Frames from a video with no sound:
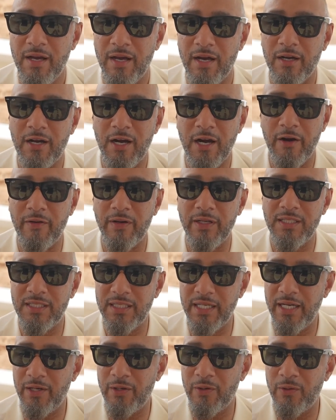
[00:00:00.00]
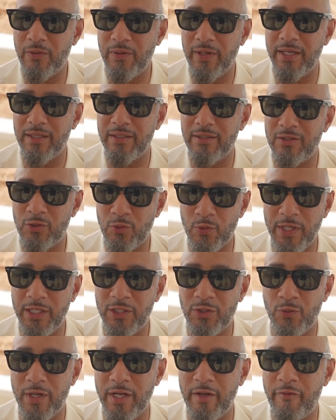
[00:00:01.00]
a current single in
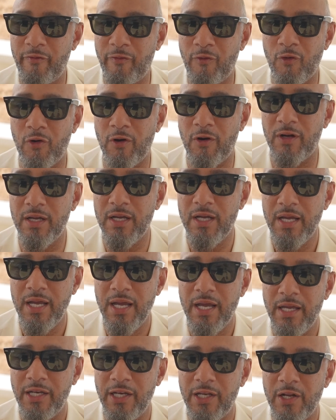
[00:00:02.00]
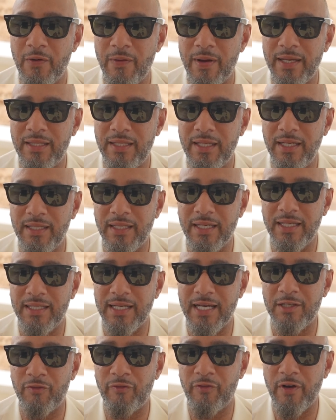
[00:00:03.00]
2024, you know, I think
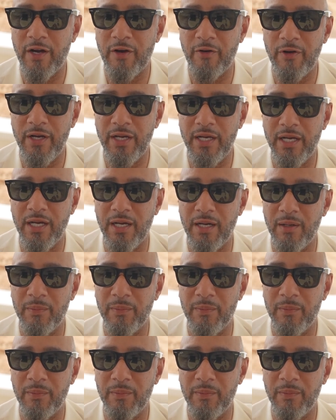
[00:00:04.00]
that's very